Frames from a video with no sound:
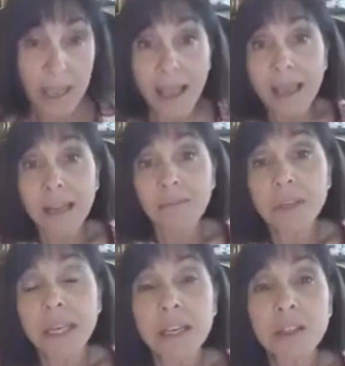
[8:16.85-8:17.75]
and
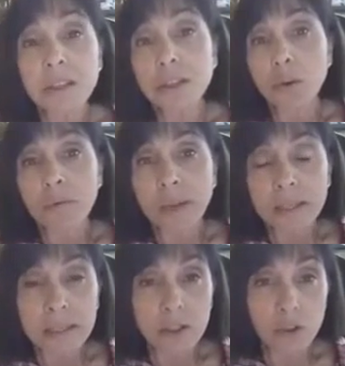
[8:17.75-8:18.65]
invitations to
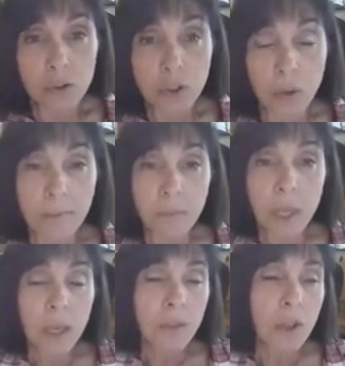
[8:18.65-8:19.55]
events that you're doing?
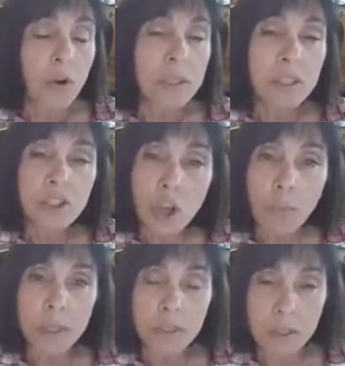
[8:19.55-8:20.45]
There is so
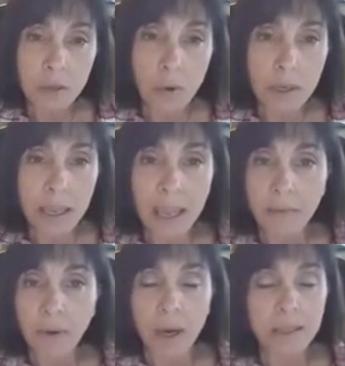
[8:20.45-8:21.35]
much to do on
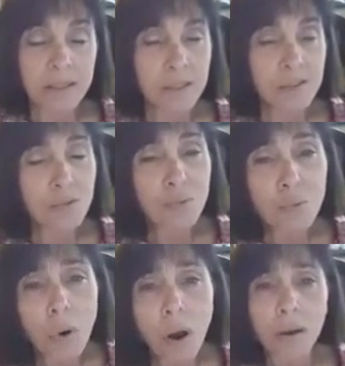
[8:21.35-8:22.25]
Canva. I
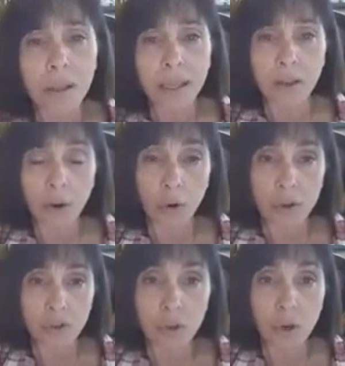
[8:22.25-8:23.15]
strongly
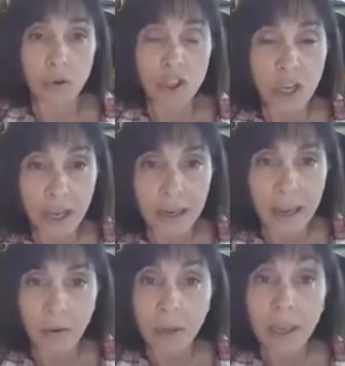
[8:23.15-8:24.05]
encourage you to go check it
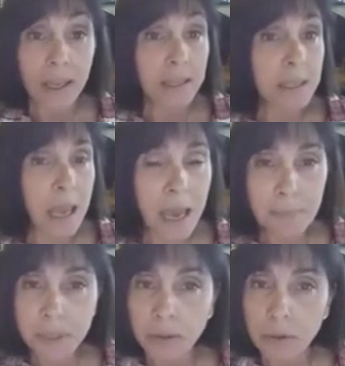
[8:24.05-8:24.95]
out. It's
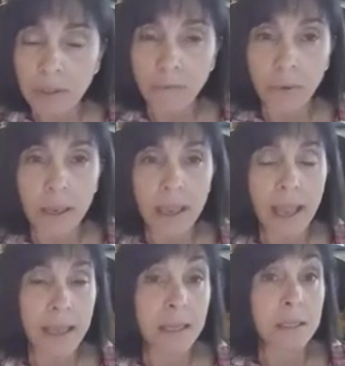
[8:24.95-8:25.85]
absolutely free,
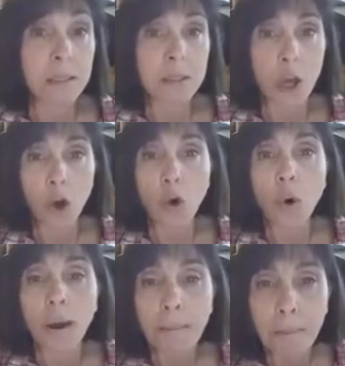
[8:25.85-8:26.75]
and it's
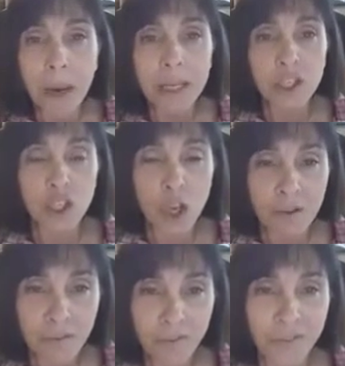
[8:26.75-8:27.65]
so much
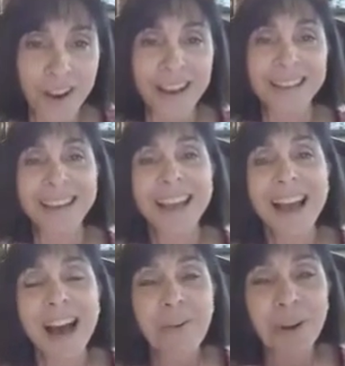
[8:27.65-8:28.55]
fun.
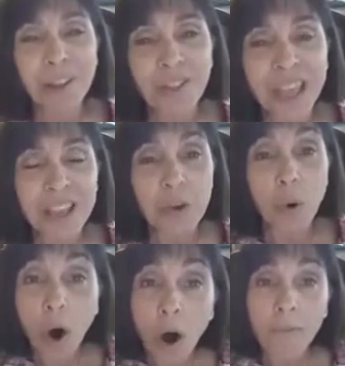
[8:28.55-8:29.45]
I want to thank
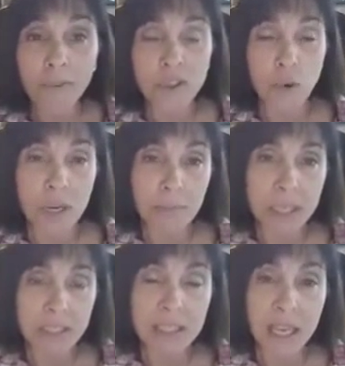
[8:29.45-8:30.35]
you all for joining
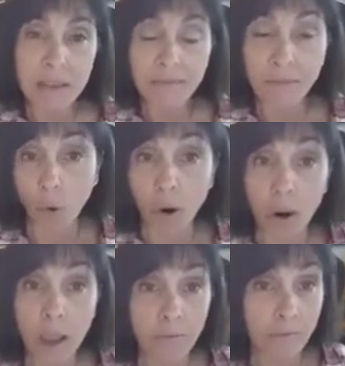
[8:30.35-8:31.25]
me today
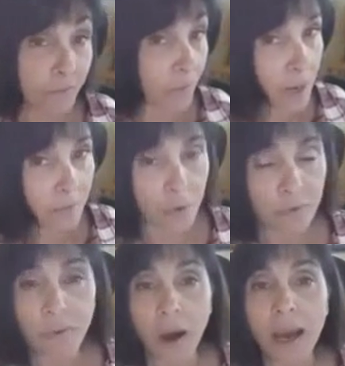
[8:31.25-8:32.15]
for 5 for
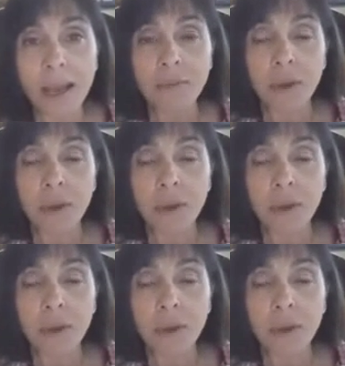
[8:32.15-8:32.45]
5